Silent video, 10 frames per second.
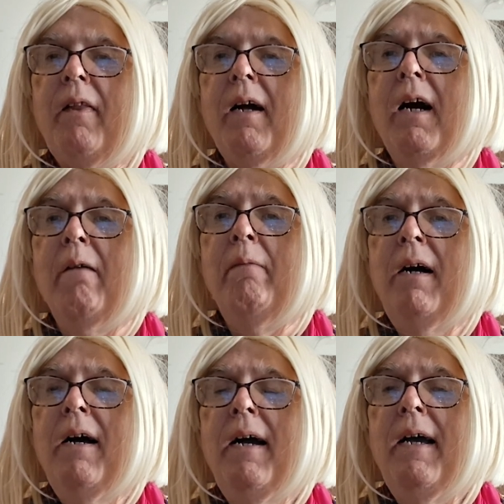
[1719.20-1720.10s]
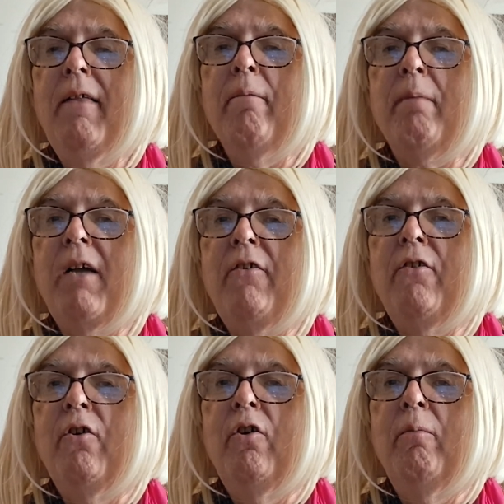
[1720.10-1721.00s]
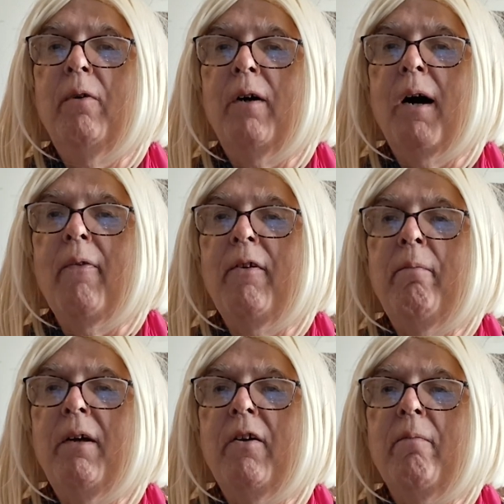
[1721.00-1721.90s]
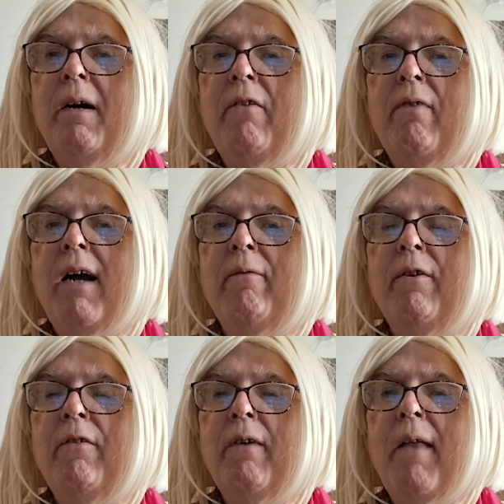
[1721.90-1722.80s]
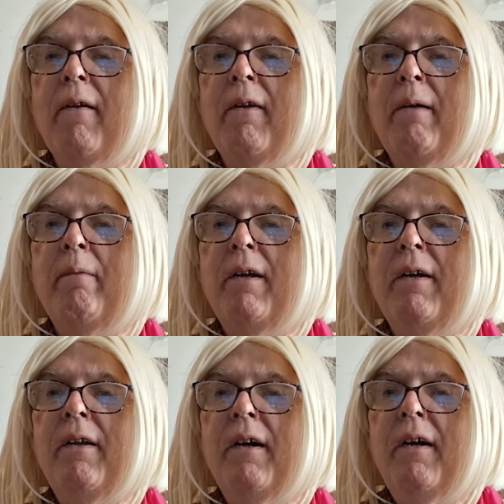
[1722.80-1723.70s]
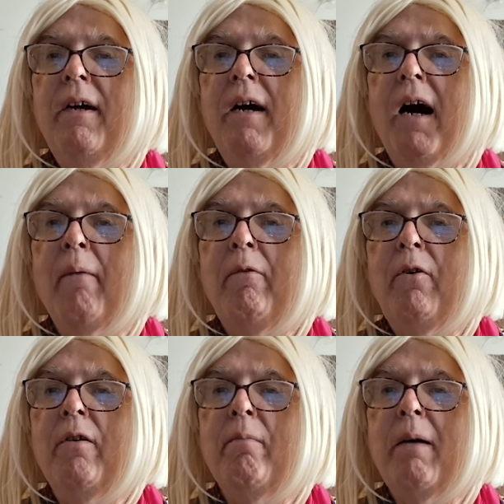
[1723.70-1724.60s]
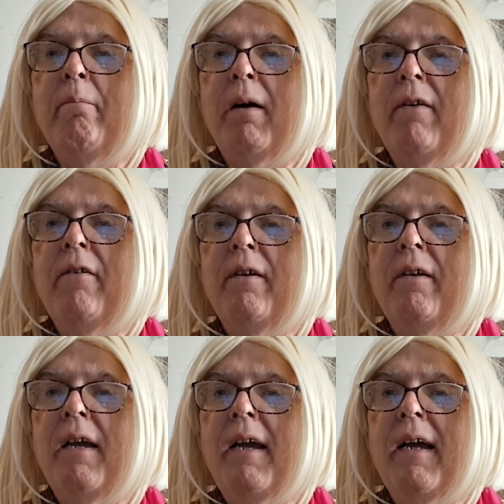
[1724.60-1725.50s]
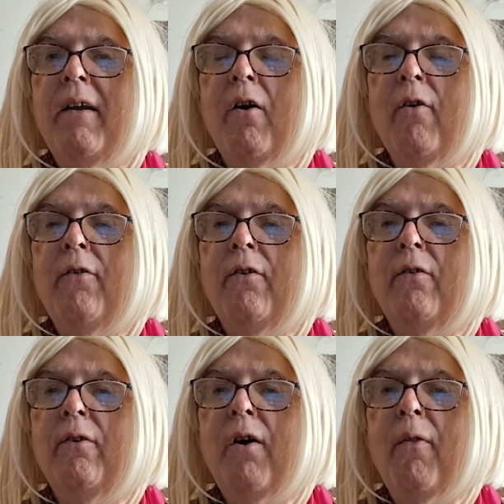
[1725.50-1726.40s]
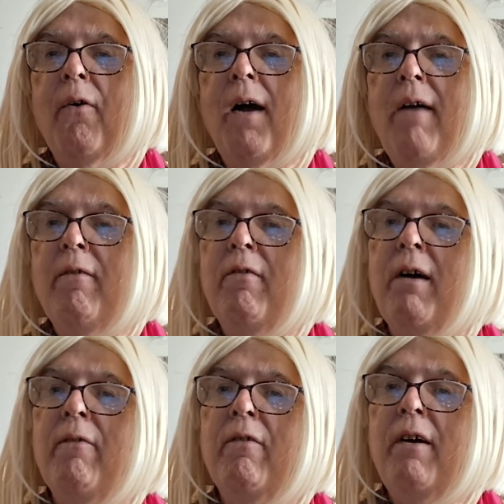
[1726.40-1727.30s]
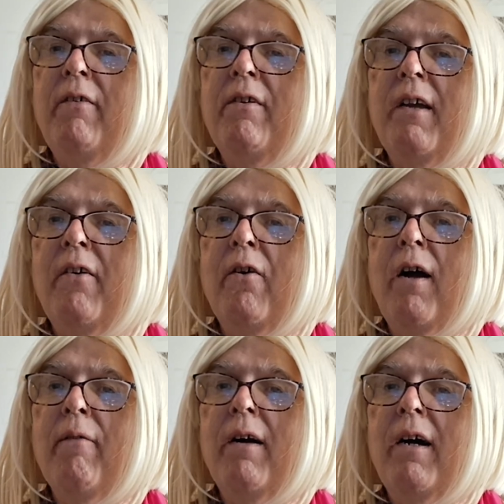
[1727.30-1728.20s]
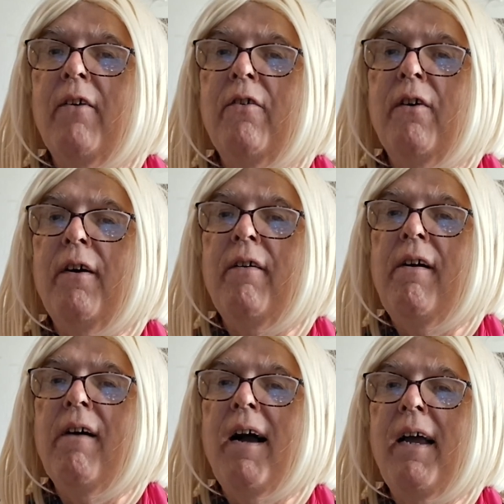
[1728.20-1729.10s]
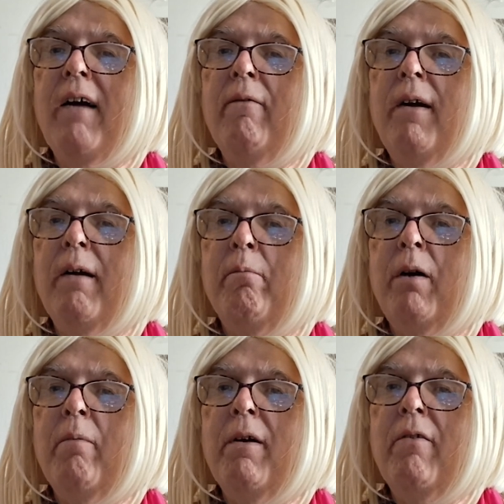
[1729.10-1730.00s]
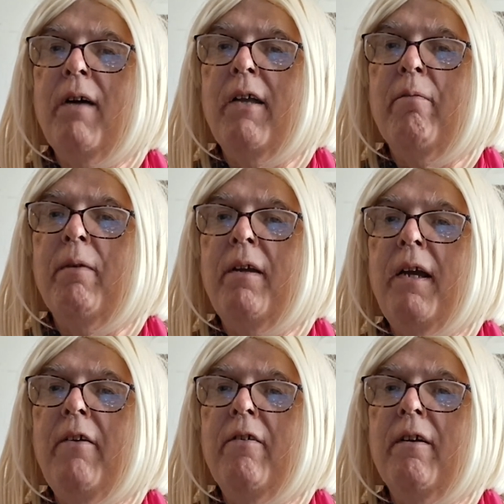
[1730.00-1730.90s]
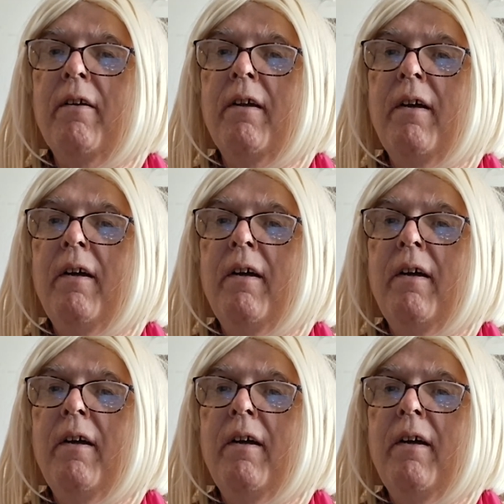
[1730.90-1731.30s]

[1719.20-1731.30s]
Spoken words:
either by Zoom or others, because my travel is rather limited, due to my budget. And also, although I have a driver's license, I don't have a car, so I rely heavily on public transportation.